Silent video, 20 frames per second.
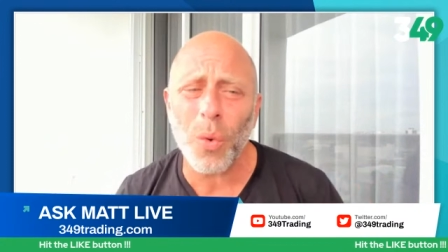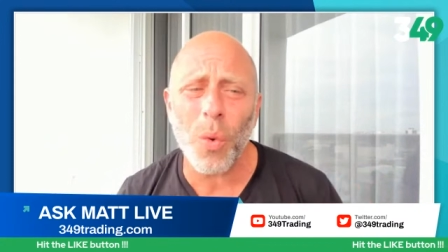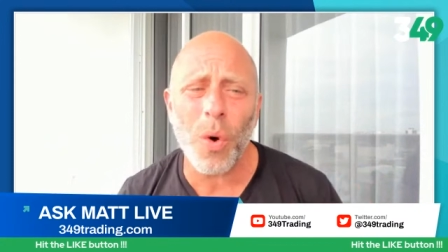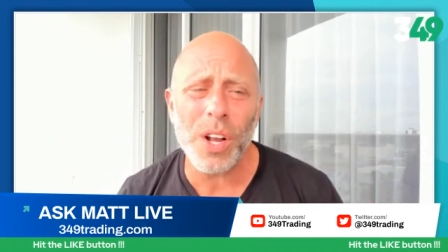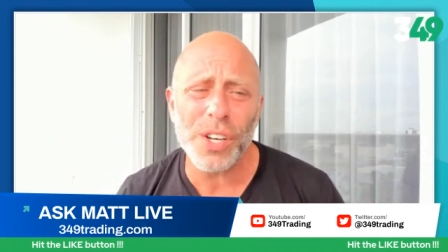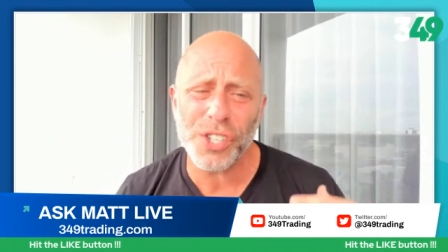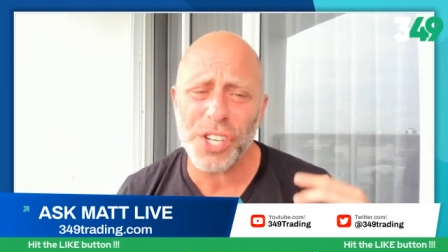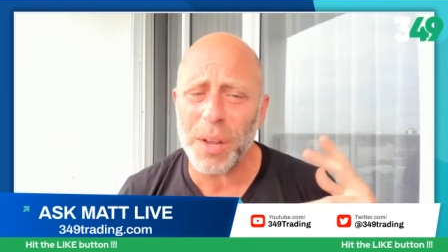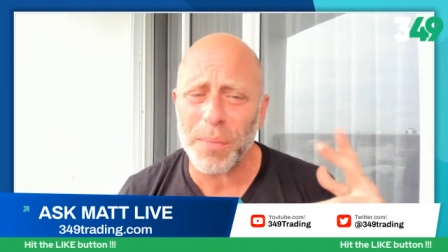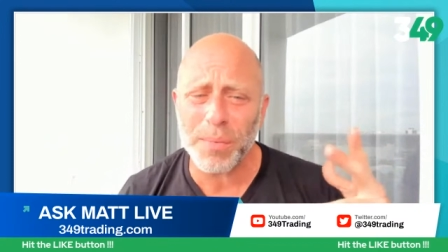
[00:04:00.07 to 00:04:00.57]
like
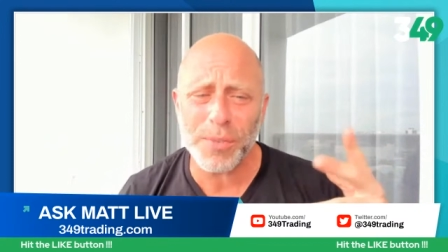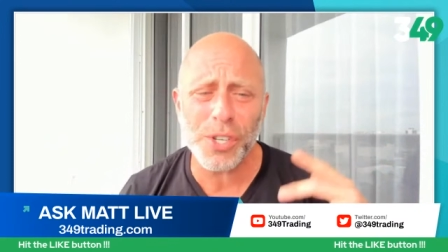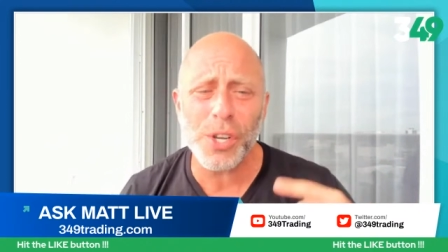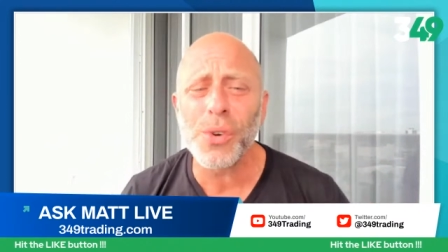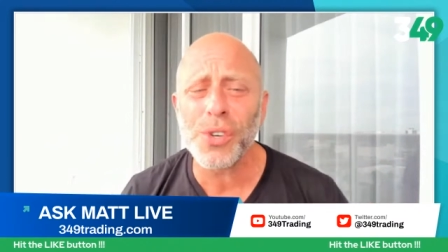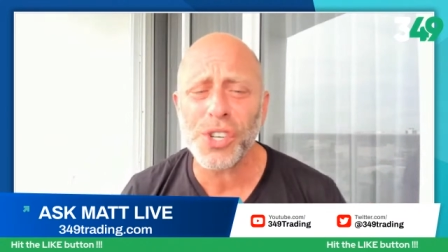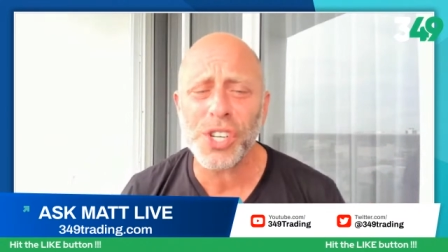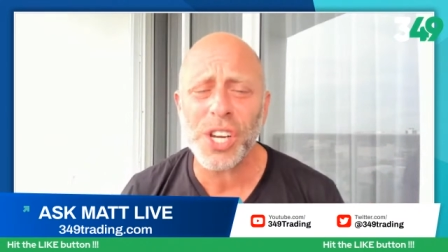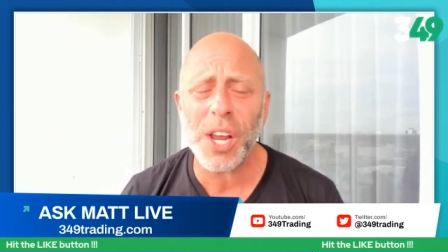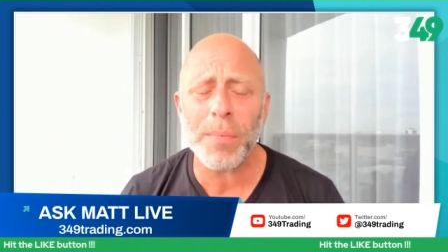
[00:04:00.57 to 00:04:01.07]
1 ship,
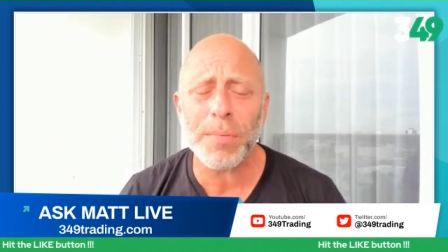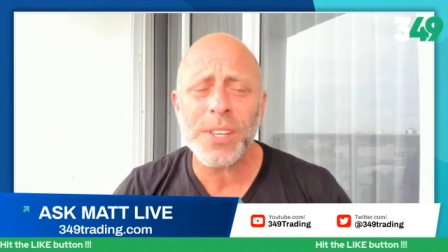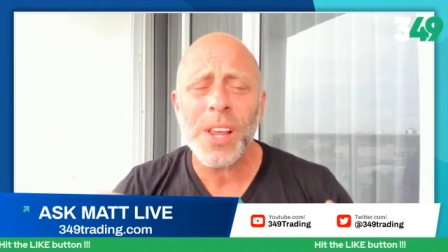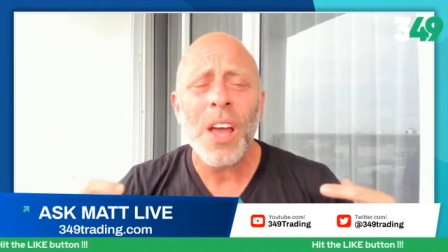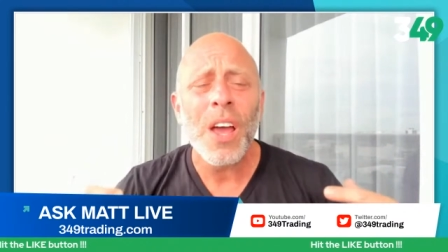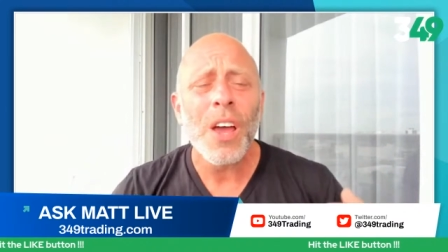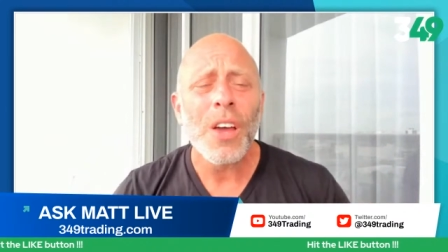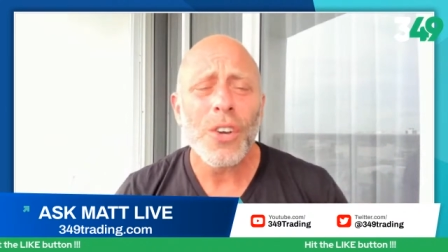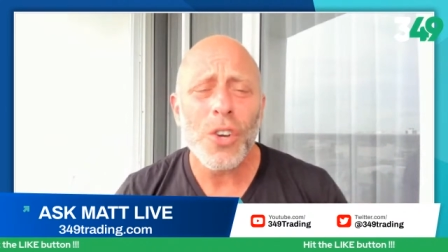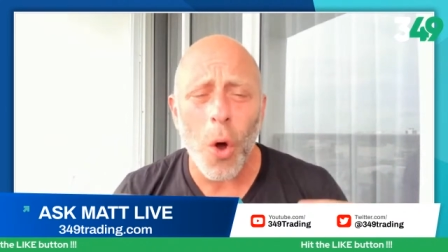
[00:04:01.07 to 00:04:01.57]
2
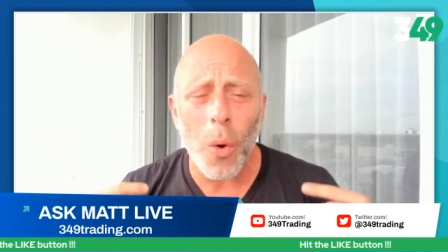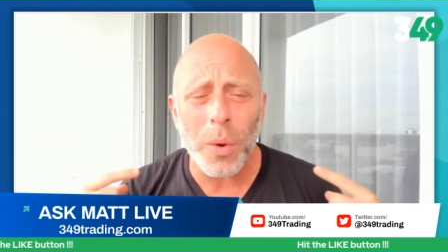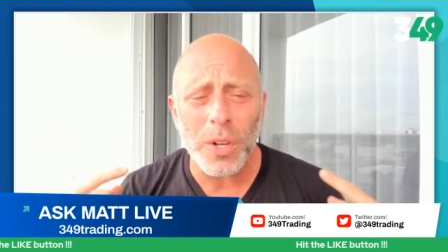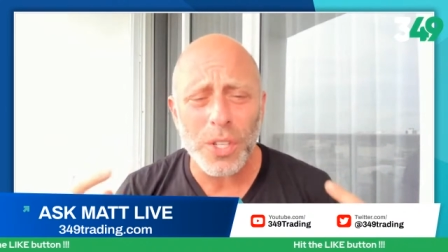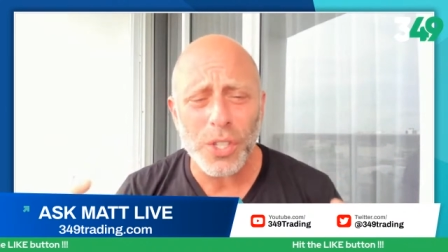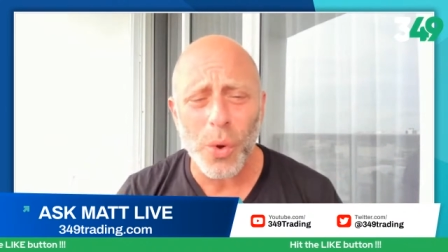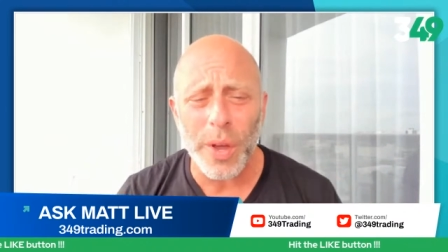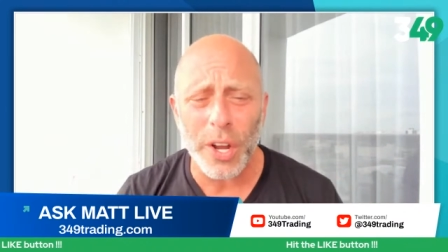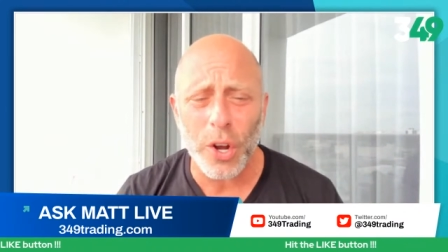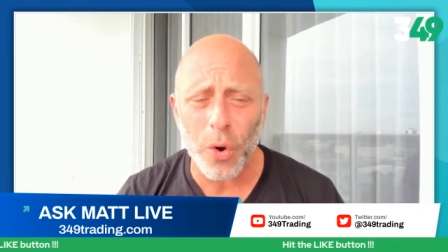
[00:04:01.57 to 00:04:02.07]
ships. No
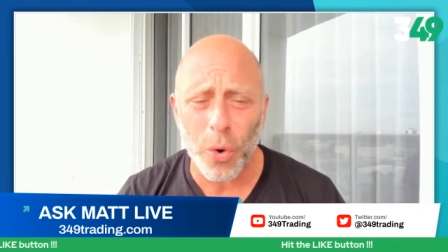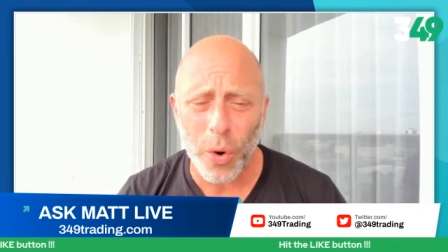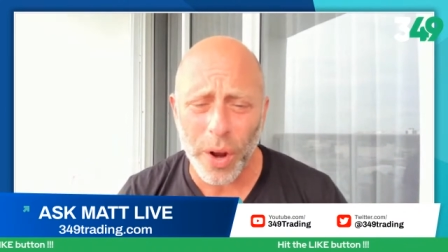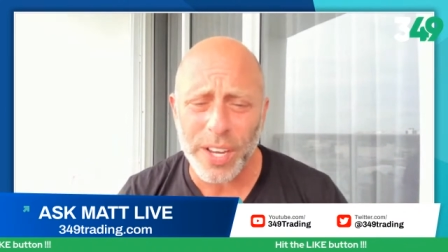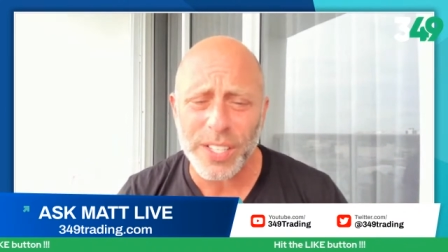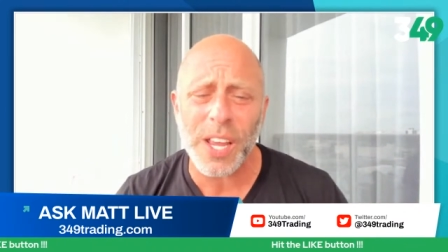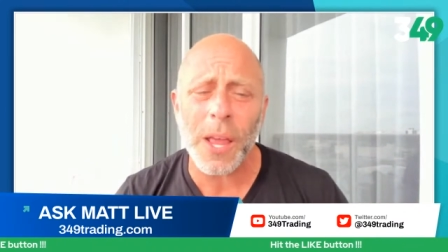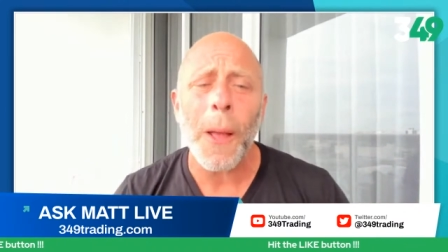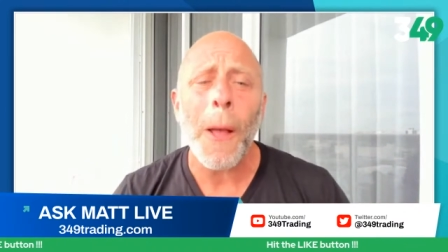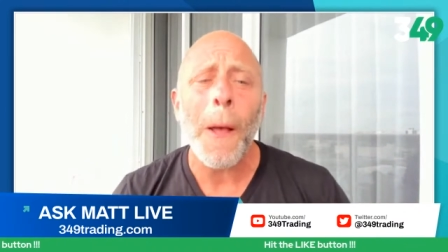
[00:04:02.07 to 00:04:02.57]
one's going
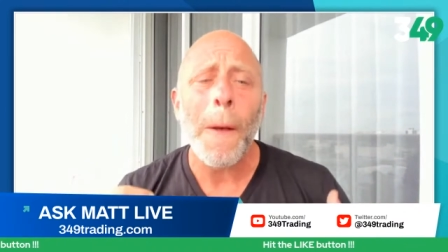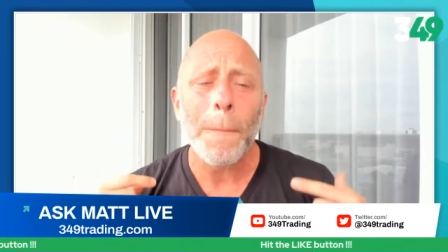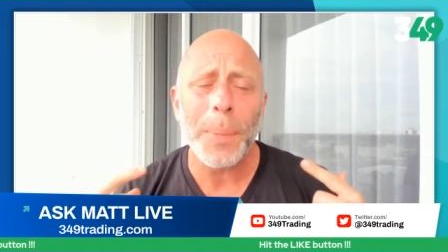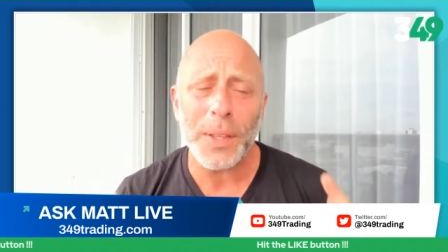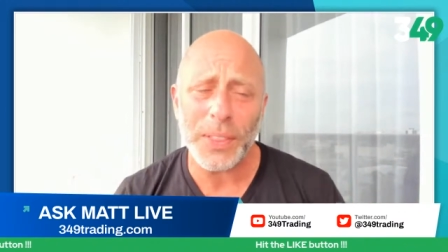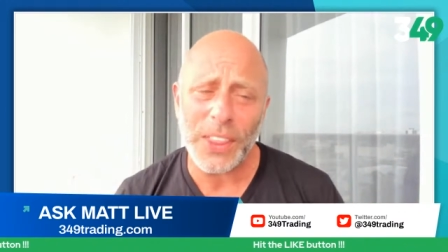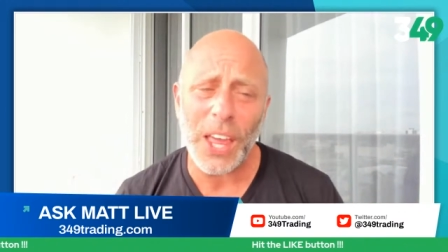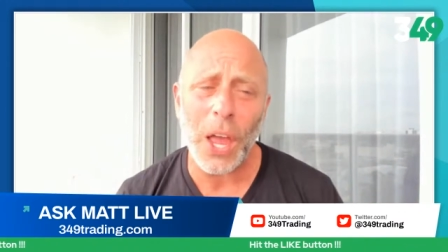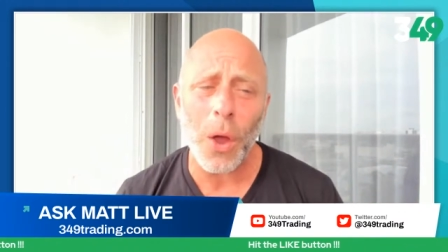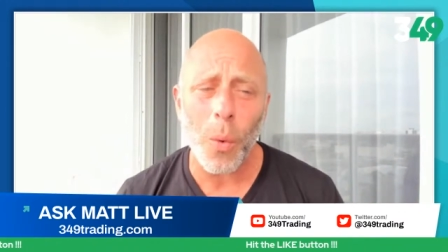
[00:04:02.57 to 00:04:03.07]
crazy,
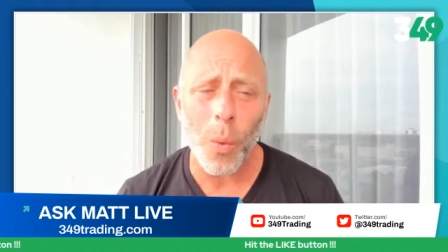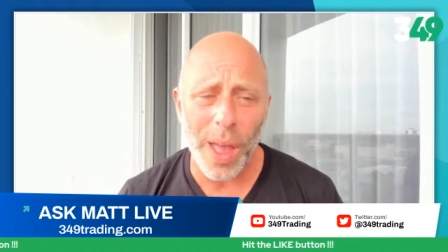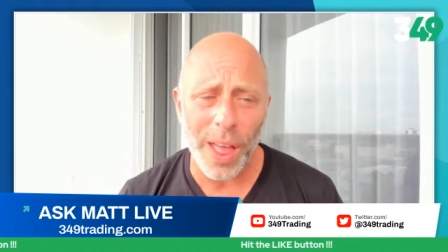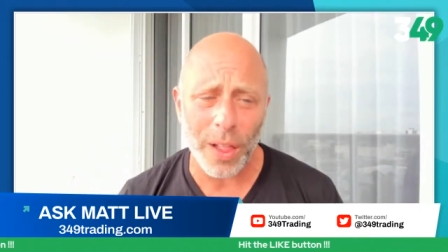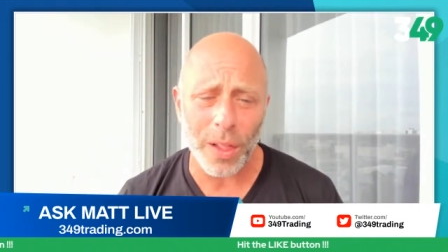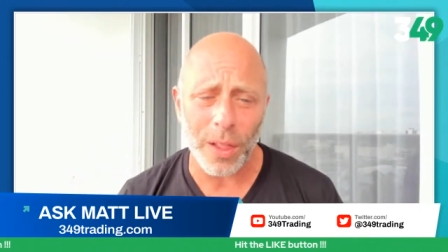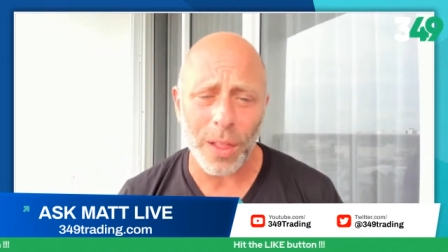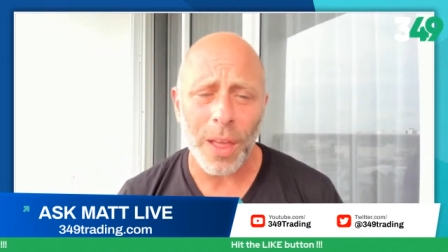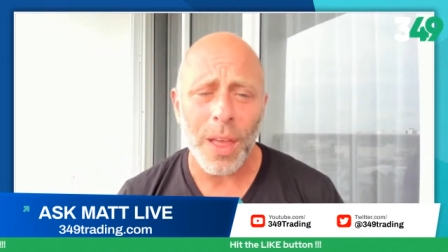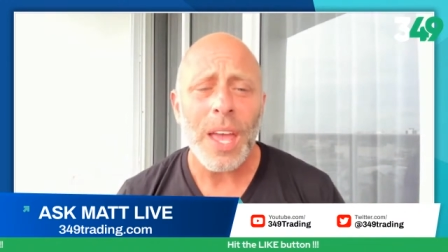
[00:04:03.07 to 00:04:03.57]
but they
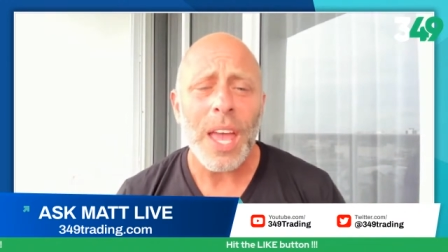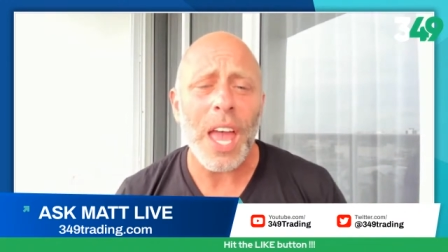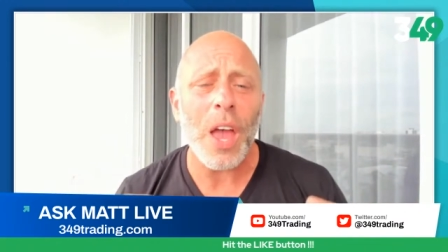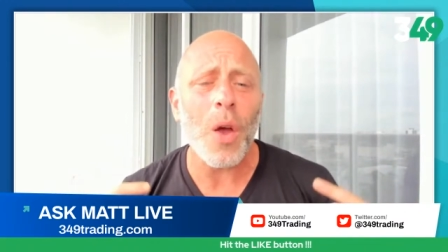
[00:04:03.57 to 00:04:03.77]
will.